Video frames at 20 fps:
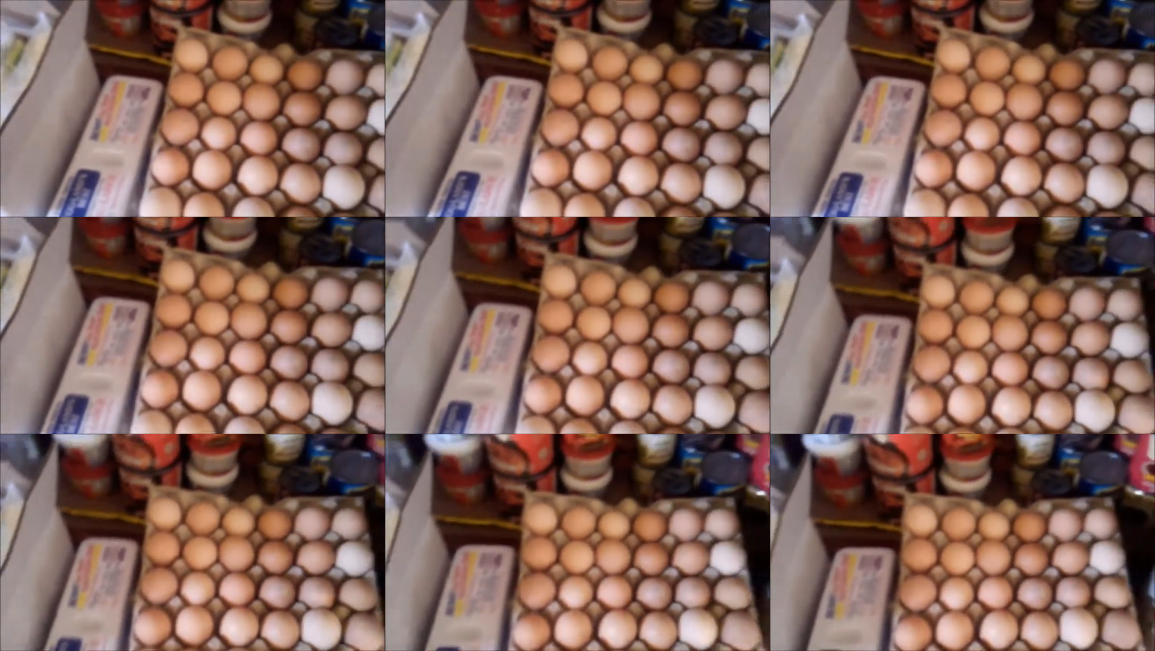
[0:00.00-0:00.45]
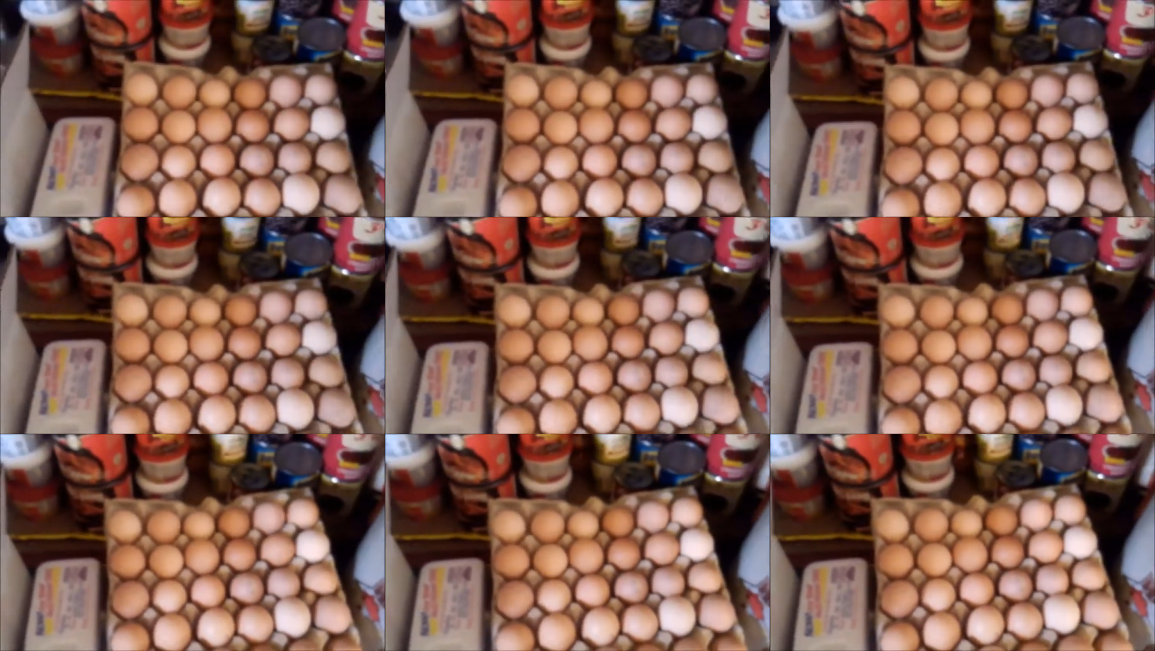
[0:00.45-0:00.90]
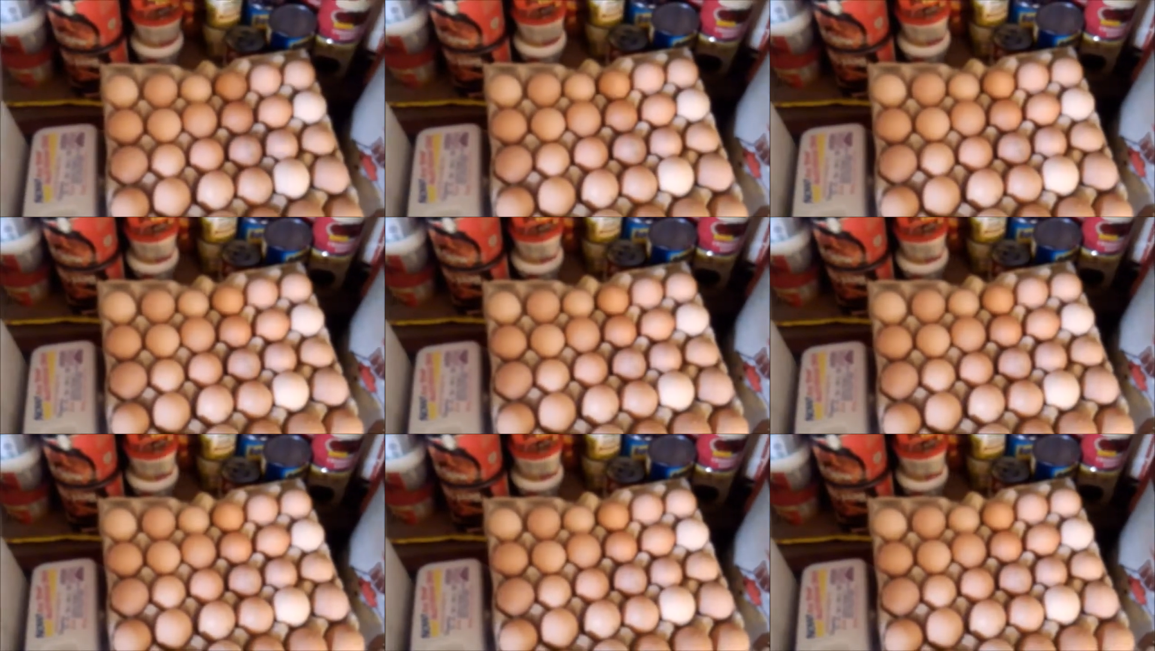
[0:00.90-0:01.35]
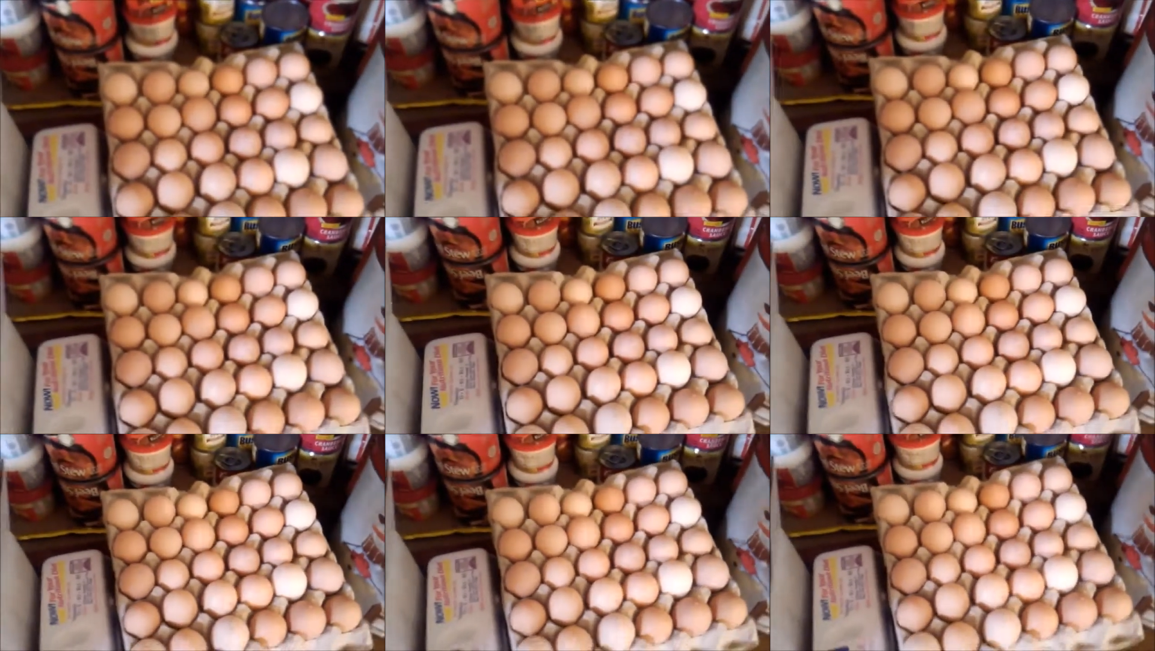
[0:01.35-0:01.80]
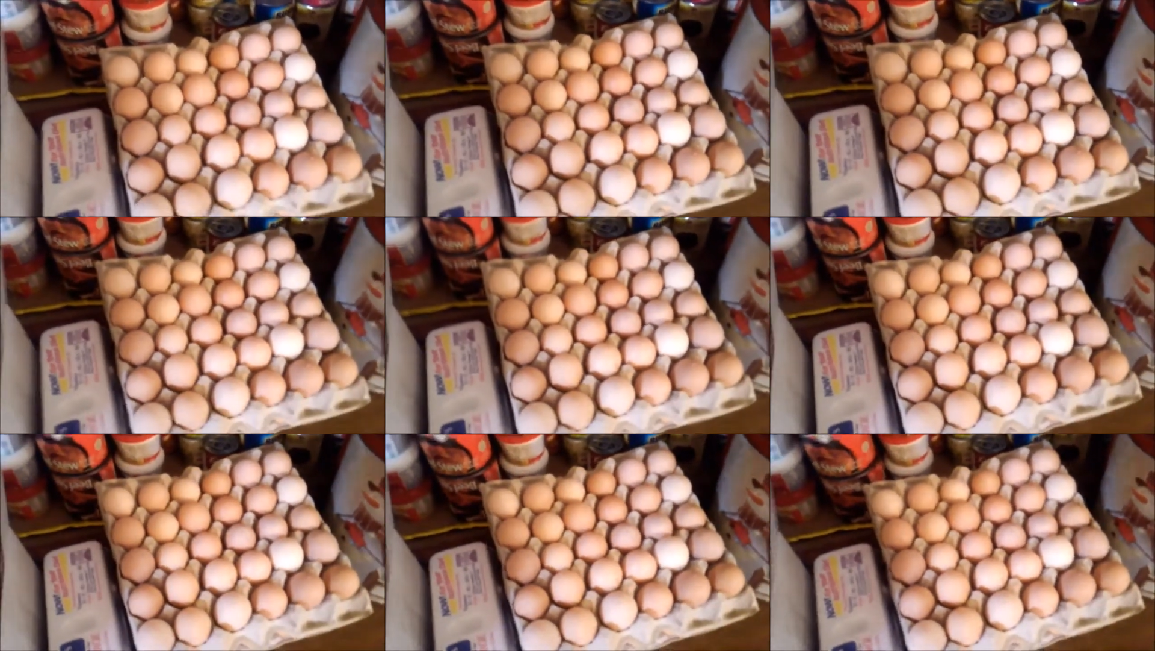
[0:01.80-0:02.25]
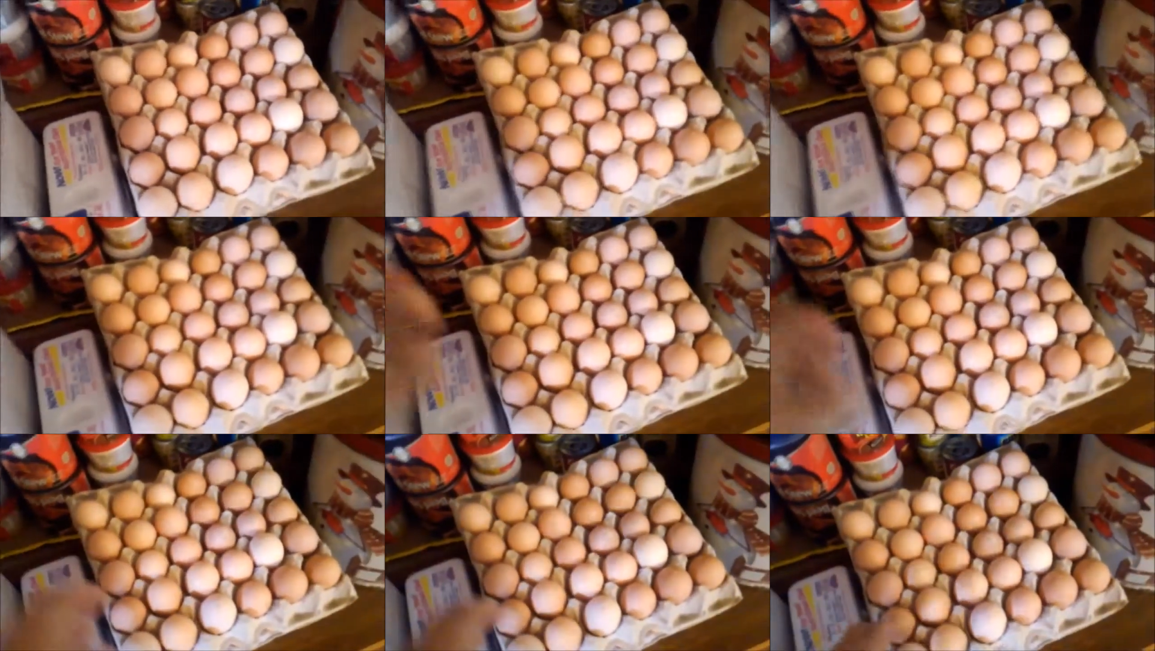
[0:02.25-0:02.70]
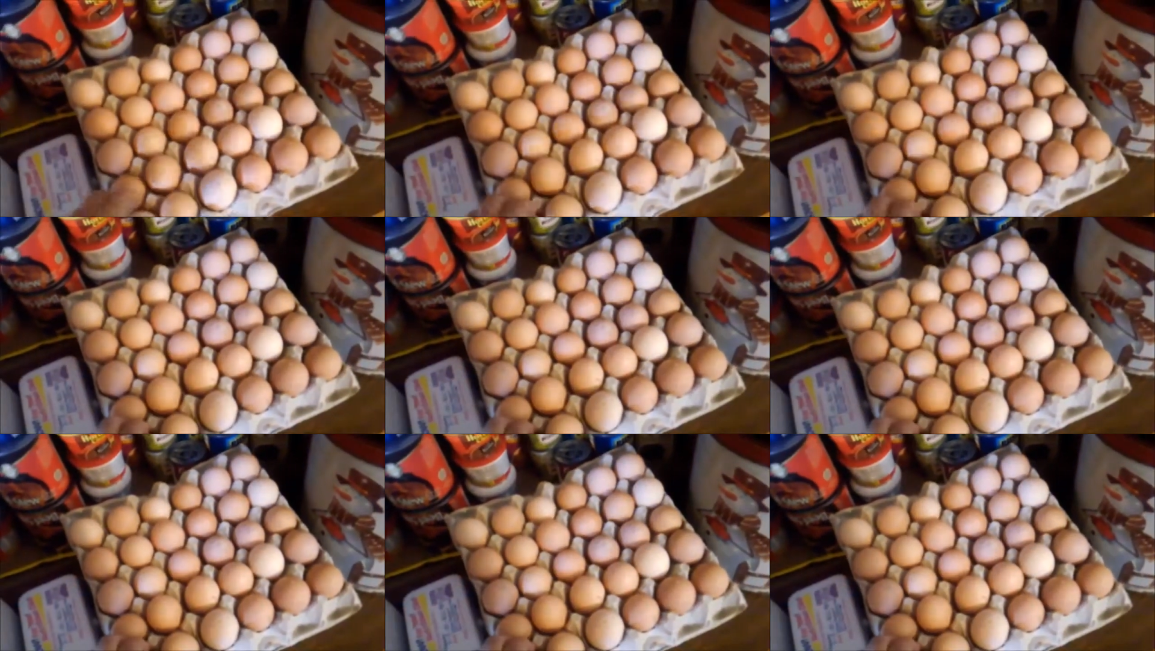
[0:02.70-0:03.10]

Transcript: [unreadable: no face in view]